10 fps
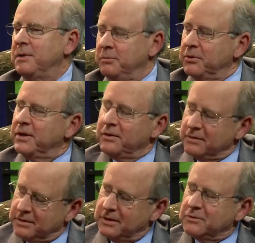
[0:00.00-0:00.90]
People that
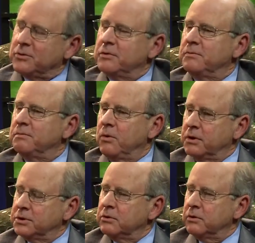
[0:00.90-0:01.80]
are sort of
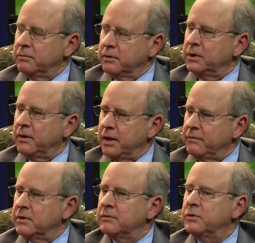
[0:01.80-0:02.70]
marginal or, you know,
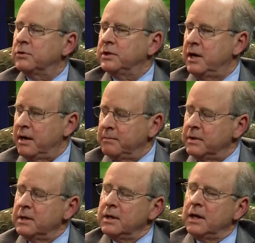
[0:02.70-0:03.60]
having a difficult time.
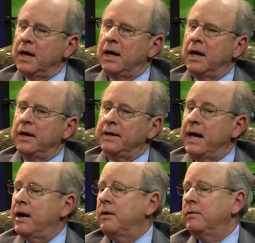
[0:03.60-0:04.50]

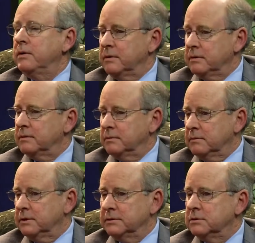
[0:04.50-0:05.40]
Now,
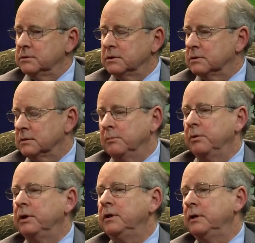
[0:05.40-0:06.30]
this is just
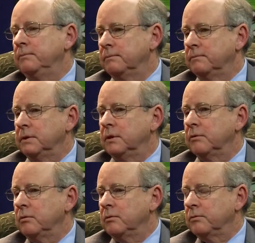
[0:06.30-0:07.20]
completely, you know,
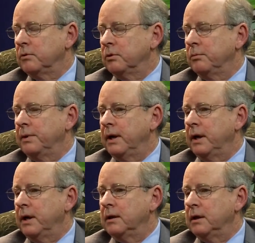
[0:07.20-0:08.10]
throwing them for a loop,
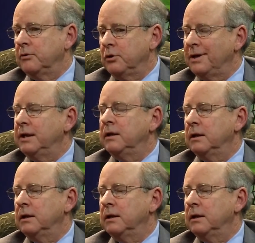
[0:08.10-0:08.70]
and so they need